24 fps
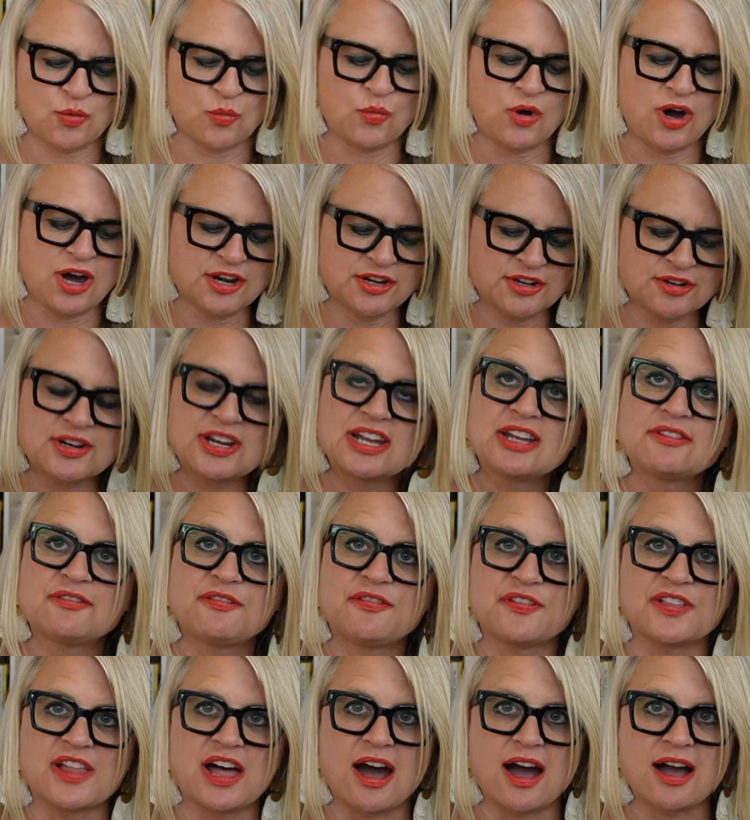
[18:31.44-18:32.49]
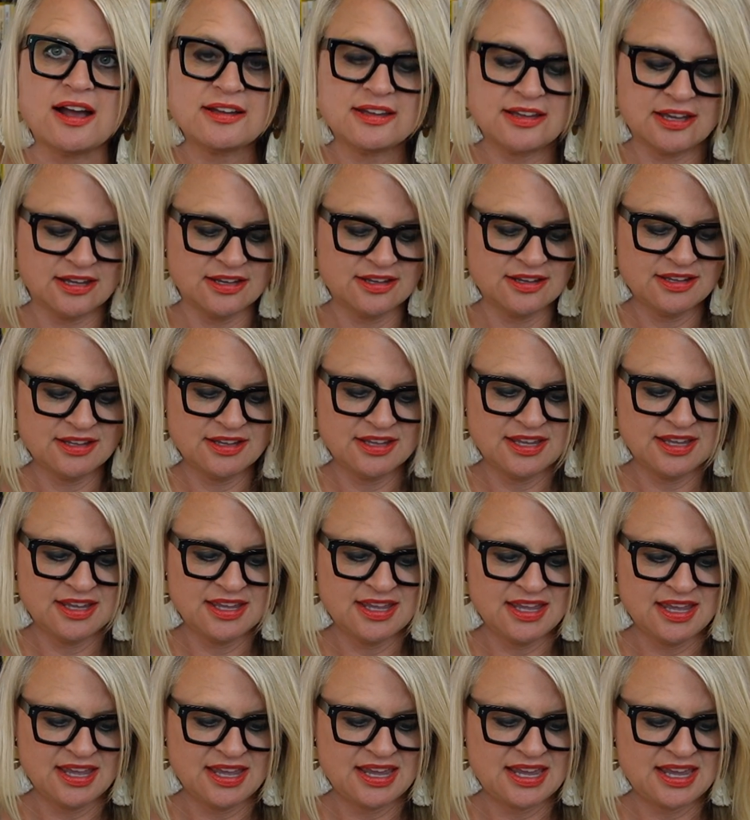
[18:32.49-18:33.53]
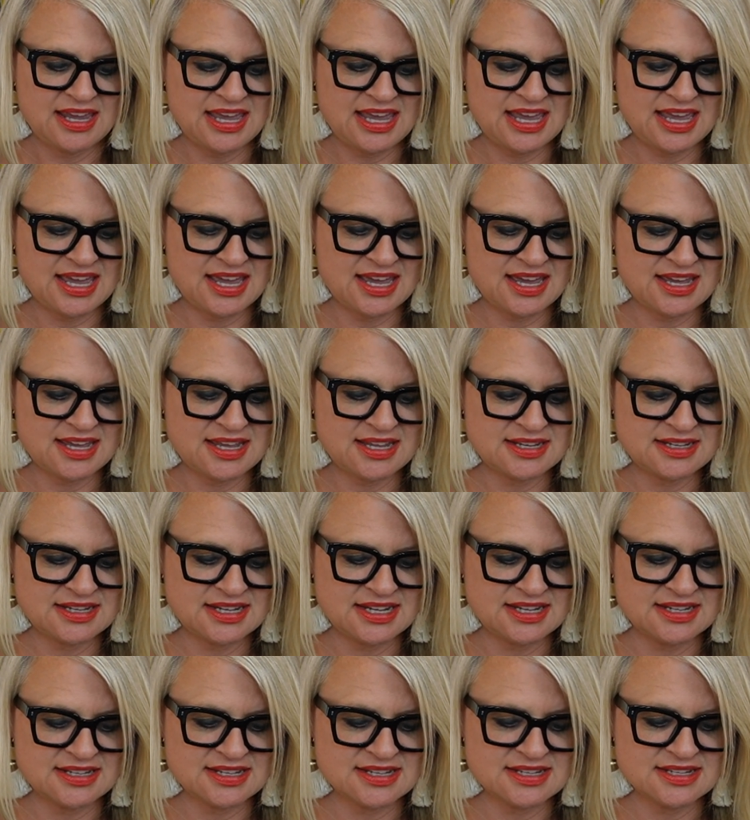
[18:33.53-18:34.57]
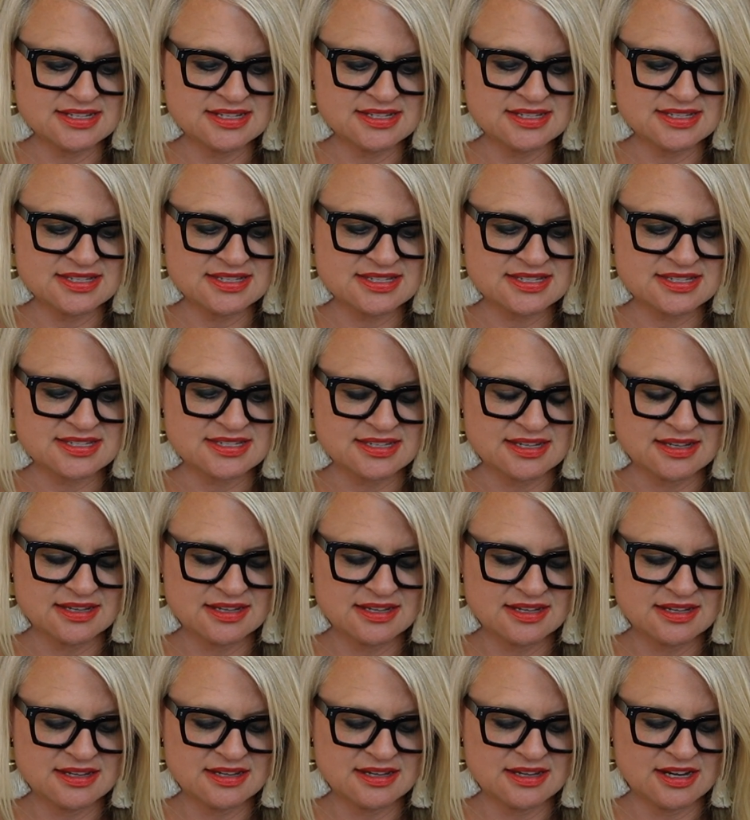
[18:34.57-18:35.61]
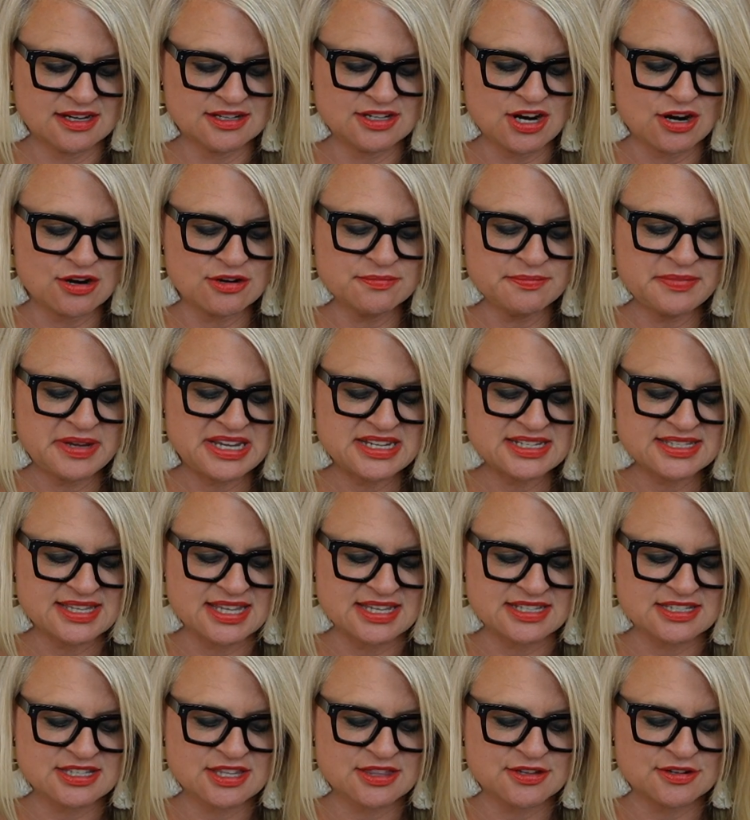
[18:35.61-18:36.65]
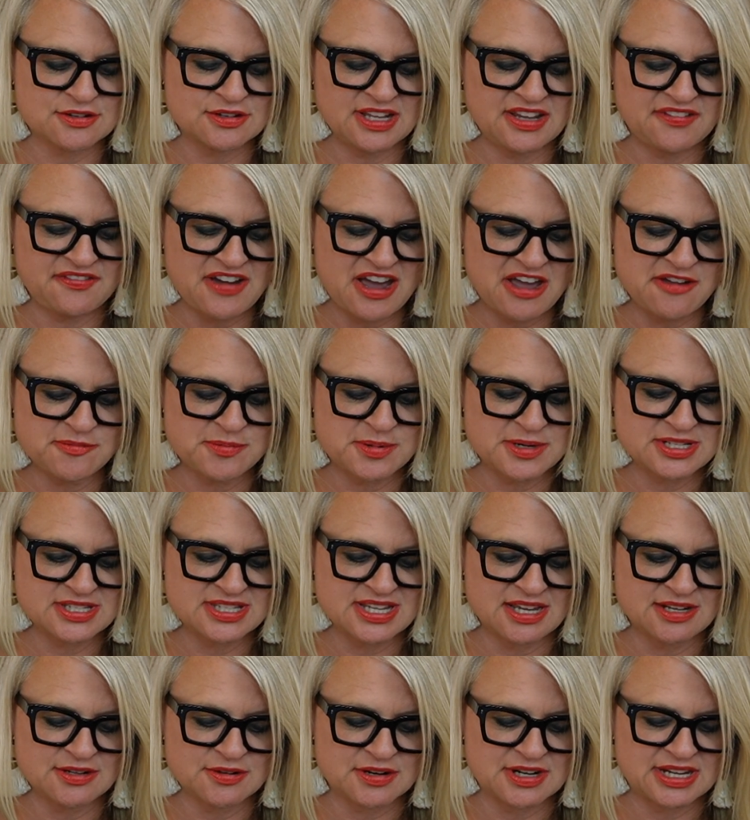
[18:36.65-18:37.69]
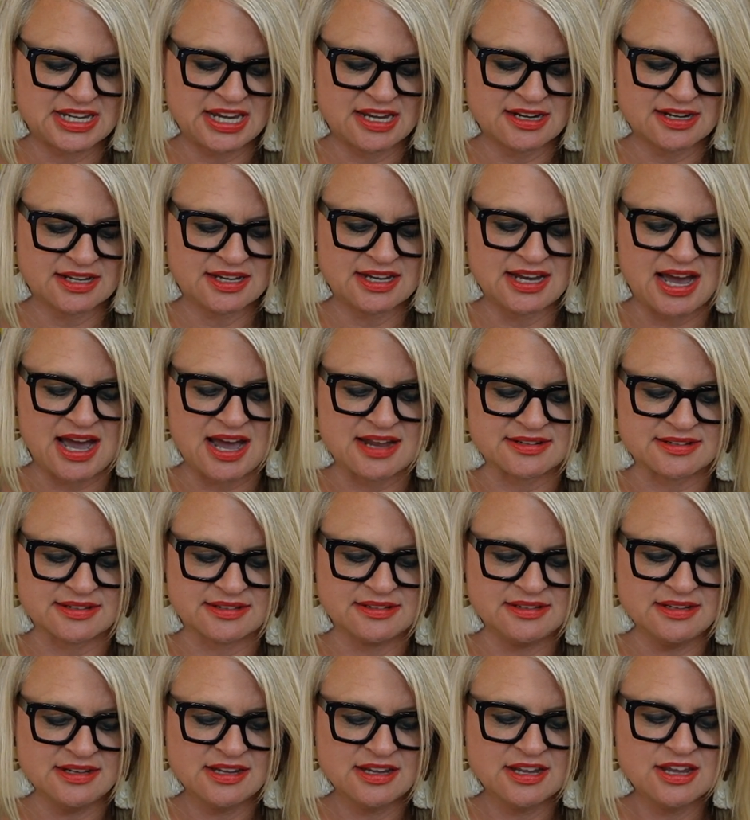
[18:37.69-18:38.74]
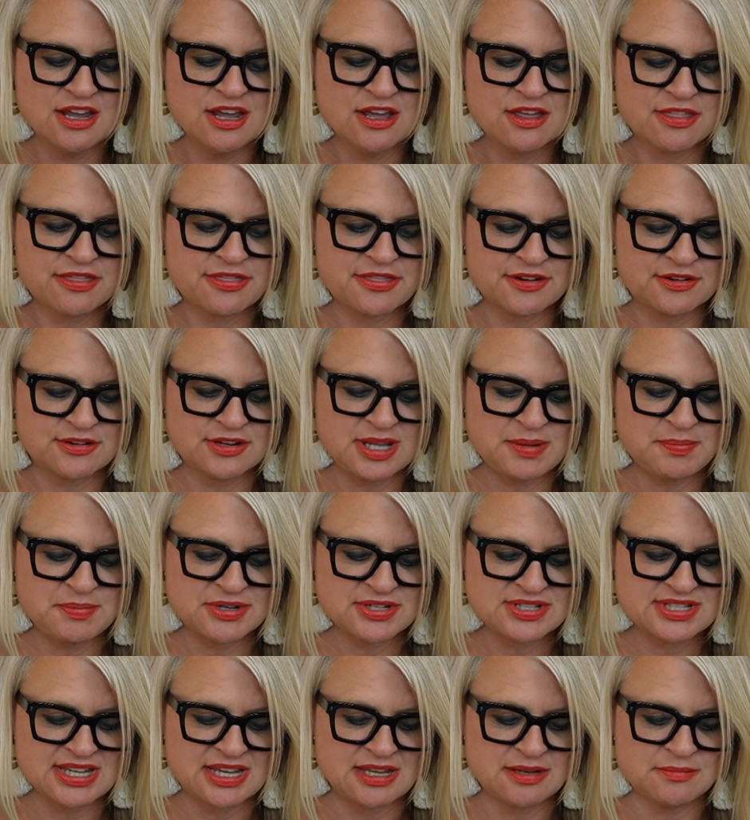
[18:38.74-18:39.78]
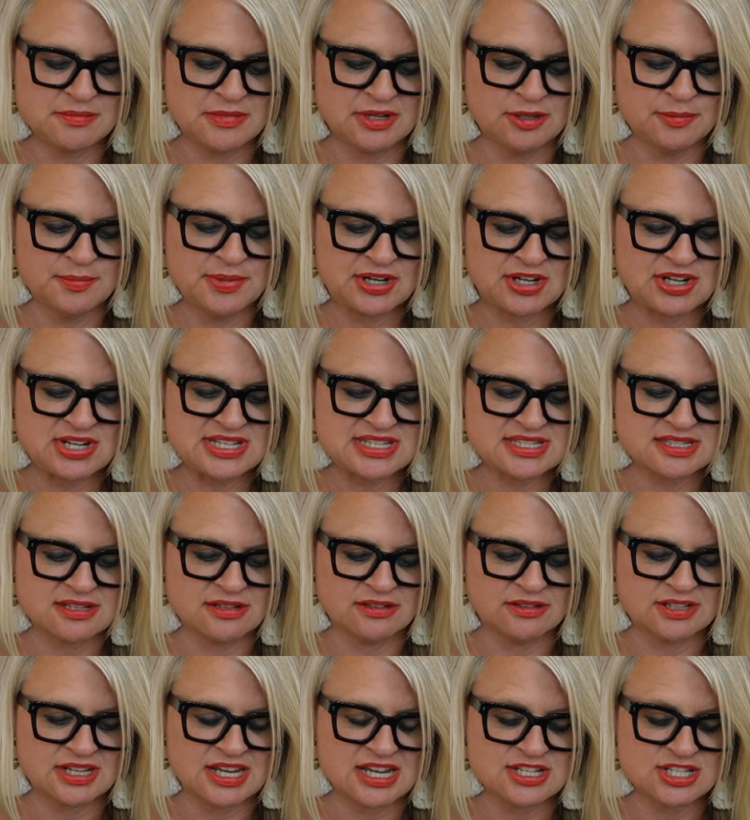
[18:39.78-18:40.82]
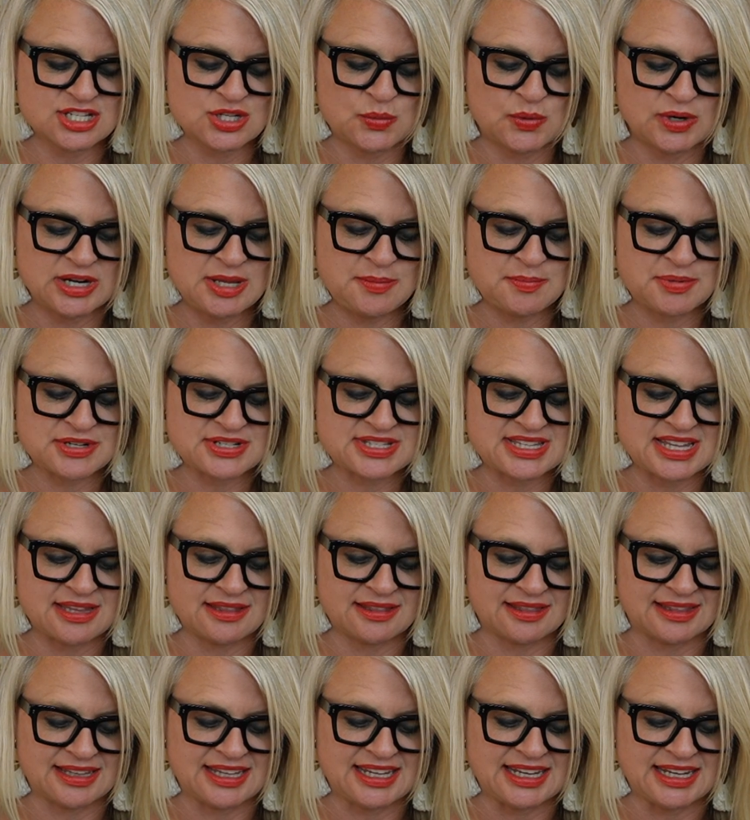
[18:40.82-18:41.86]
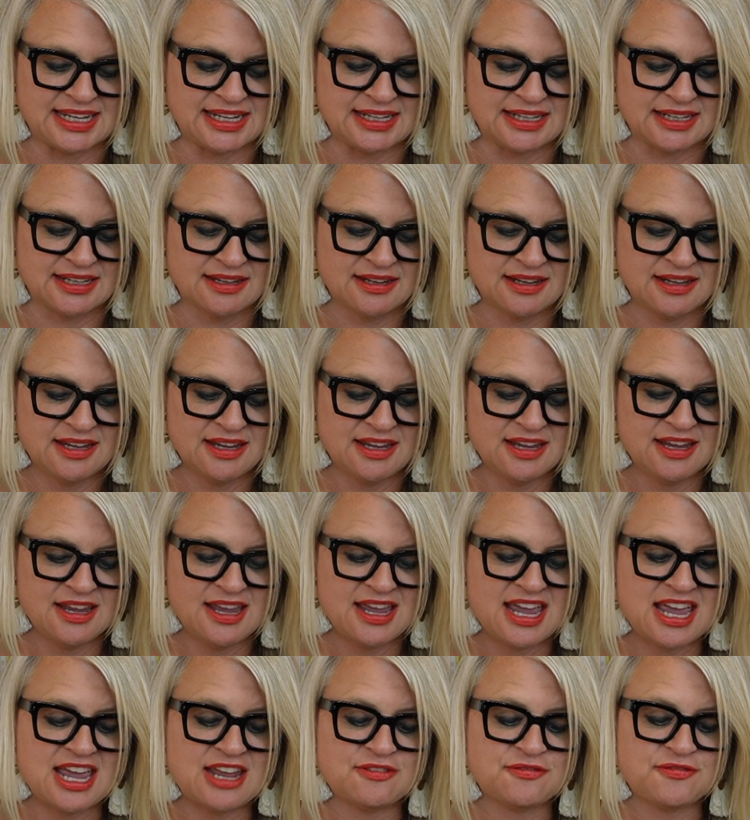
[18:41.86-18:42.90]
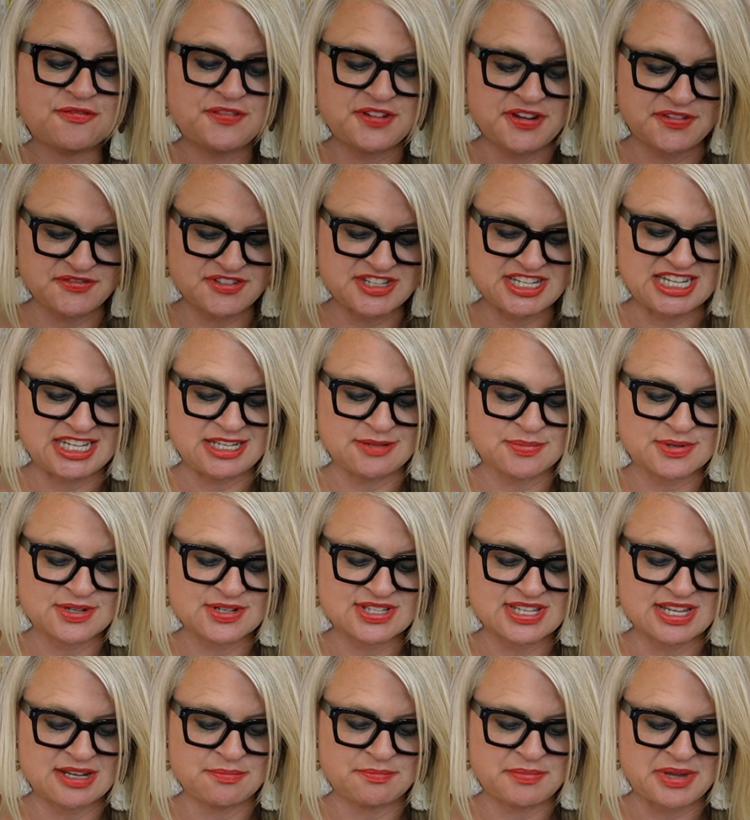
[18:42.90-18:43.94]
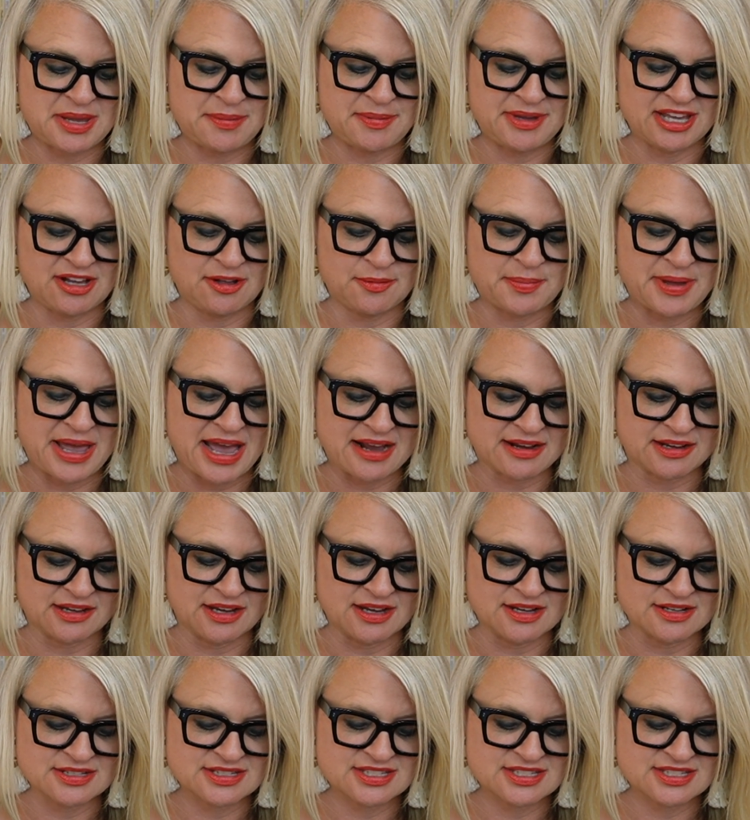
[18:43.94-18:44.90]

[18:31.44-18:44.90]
Wandering Flock. And it is a yarn base that's 35% organic cotton, 30% mulberry silk, and 20% linen, and 15% baby alpaca.